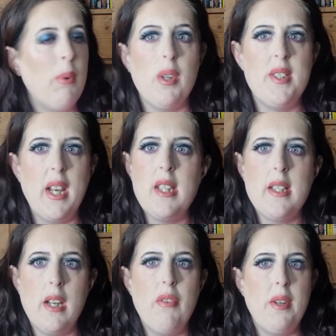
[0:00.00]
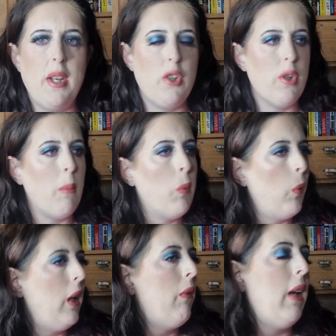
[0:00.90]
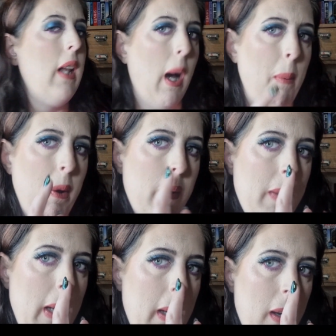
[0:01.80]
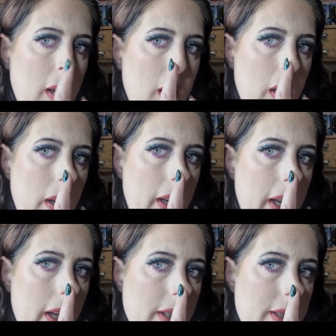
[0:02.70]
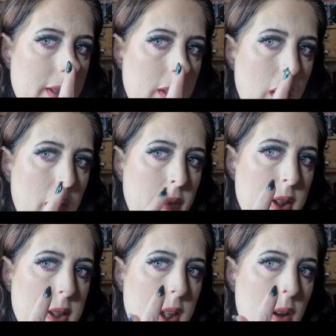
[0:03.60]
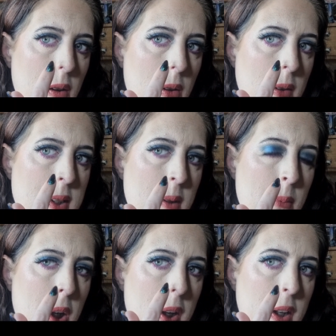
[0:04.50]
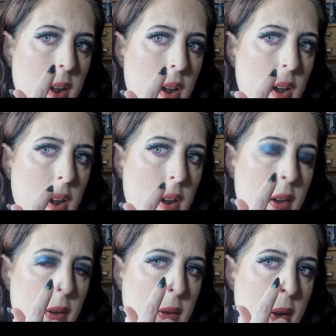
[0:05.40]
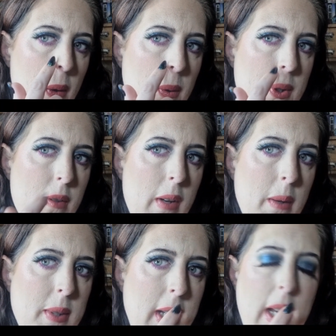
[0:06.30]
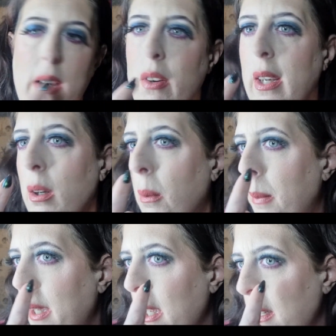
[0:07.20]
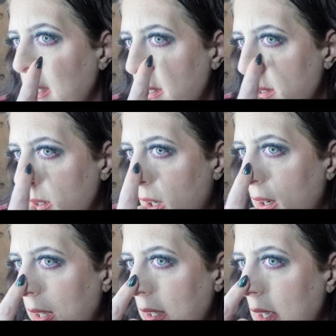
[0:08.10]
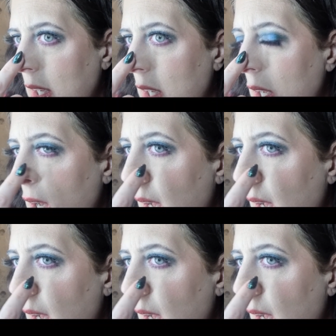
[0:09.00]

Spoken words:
But a day-to-day foundation, I'm really, really happy with it. It has obviously clung to my nose around here a little bit, and it's starting